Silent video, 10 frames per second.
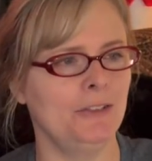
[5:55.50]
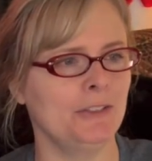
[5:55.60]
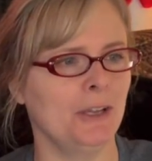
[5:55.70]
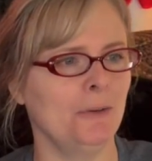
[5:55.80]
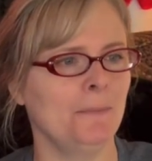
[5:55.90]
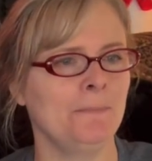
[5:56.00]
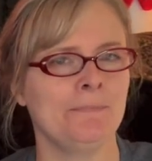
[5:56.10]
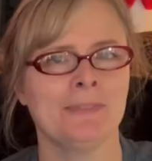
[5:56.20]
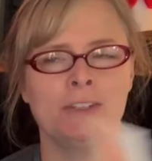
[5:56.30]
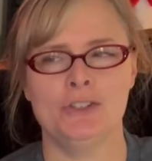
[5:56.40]
So
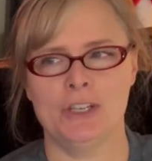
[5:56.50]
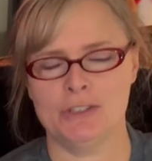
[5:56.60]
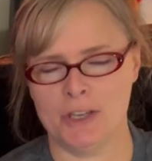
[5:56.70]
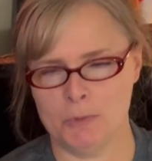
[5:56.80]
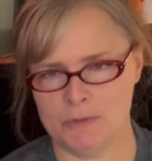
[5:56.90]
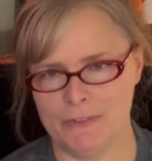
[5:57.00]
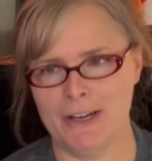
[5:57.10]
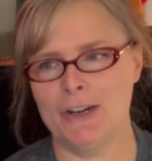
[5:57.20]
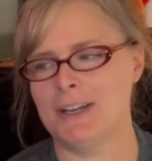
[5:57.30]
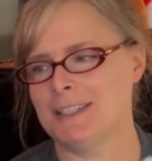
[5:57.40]
Jessica was
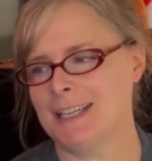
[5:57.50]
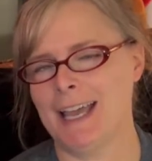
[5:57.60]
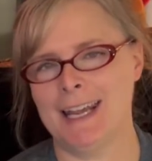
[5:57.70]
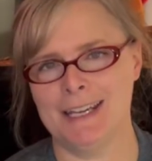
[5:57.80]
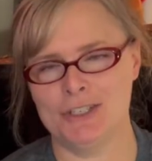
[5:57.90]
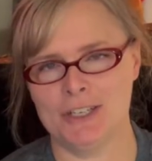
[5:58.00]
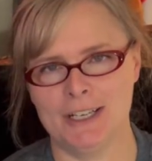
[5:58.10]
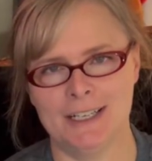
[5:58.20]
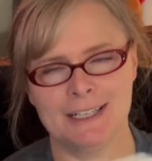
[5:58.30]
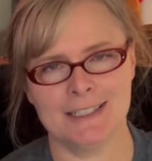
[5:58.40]
very excited. She had
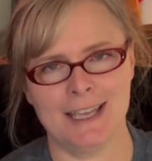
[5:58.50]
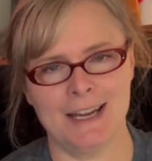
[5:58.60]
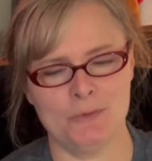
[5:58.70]
an excited